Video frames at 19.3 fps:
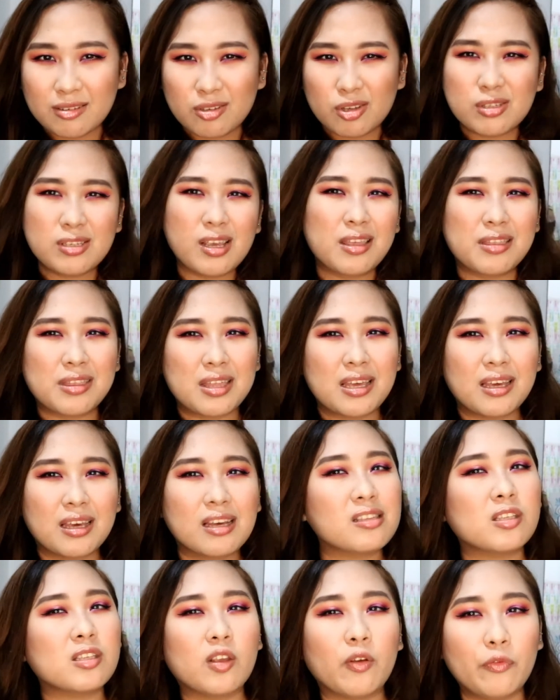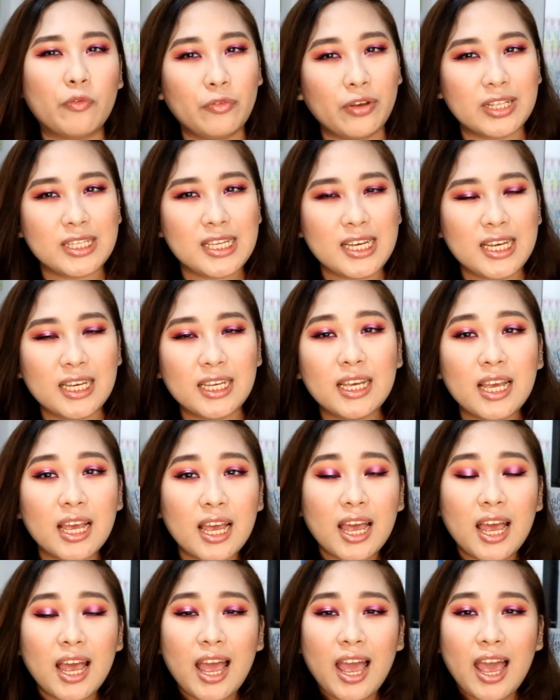because I think it's fitting.
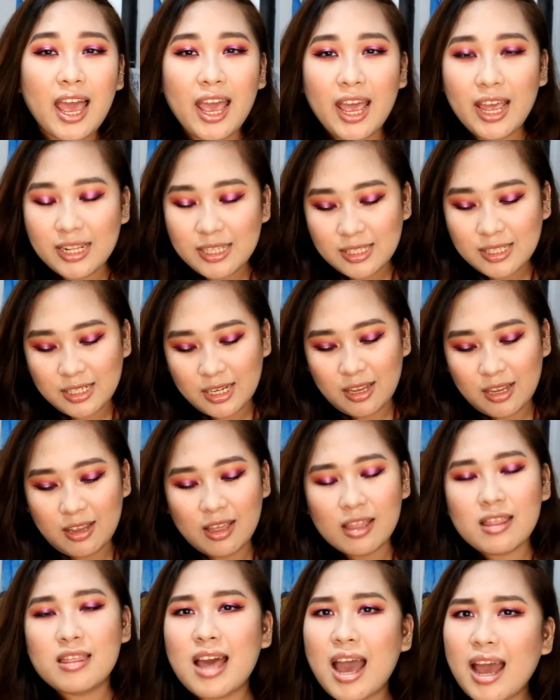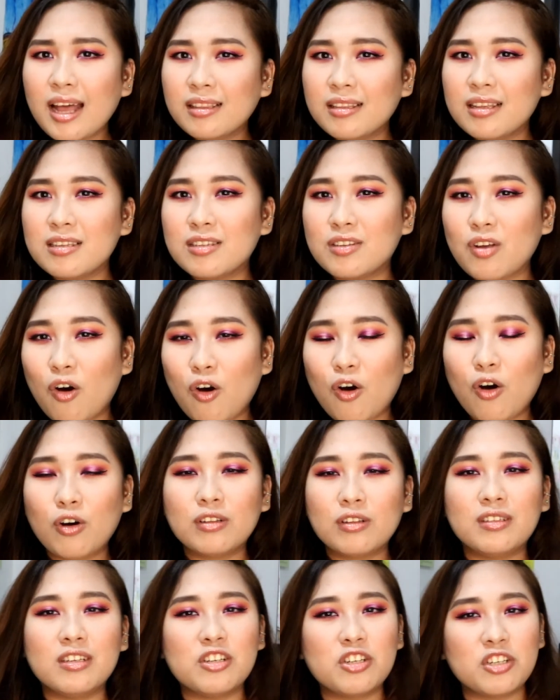And that is
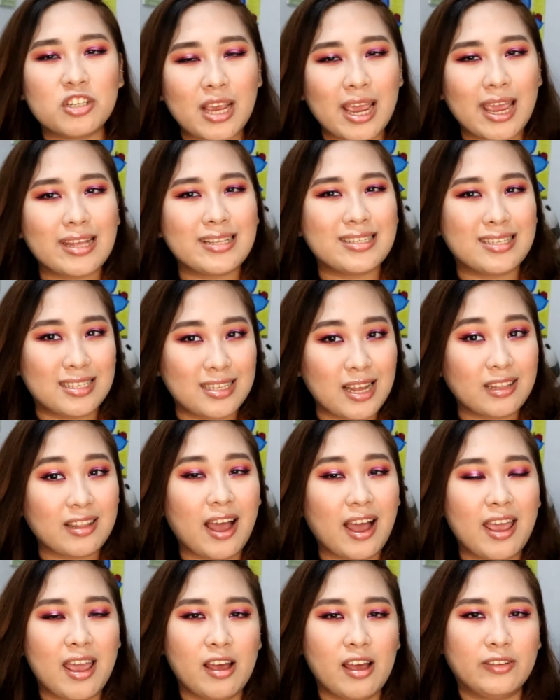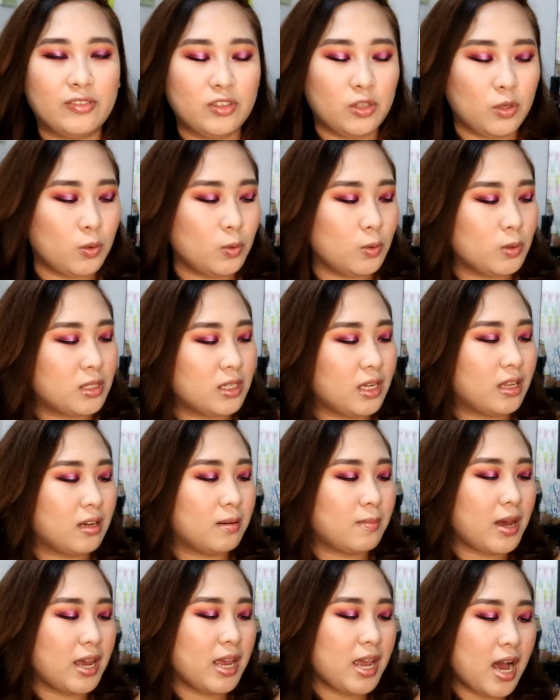all the shades that I have used in
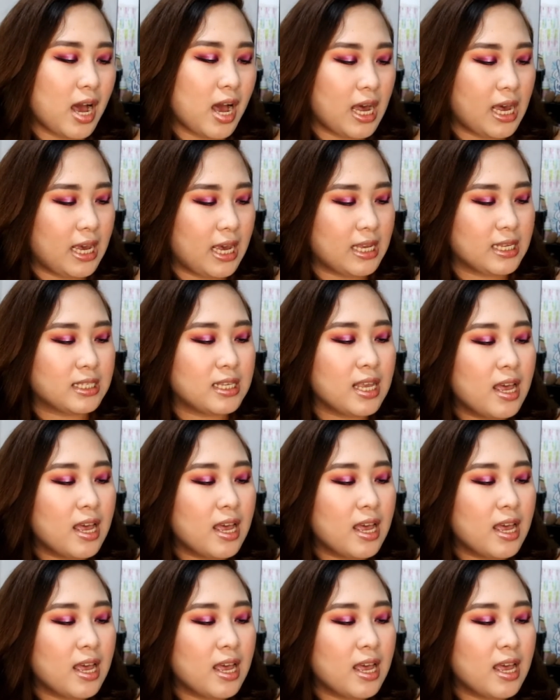my eyes.